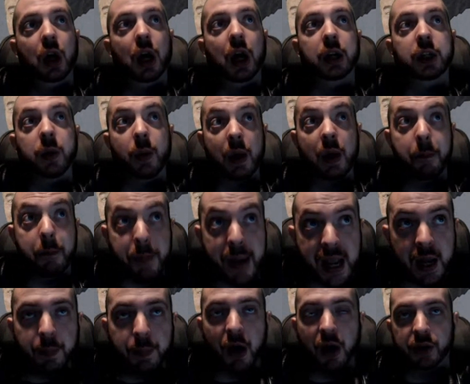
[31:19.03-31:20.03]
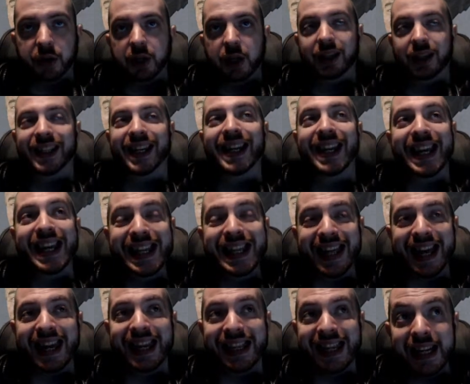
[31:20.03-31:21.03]
doing a big bar citizen either
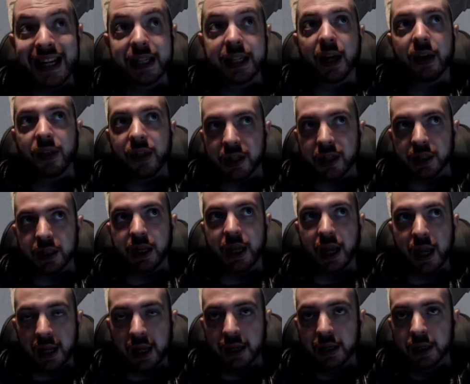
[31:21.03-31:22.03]
later this year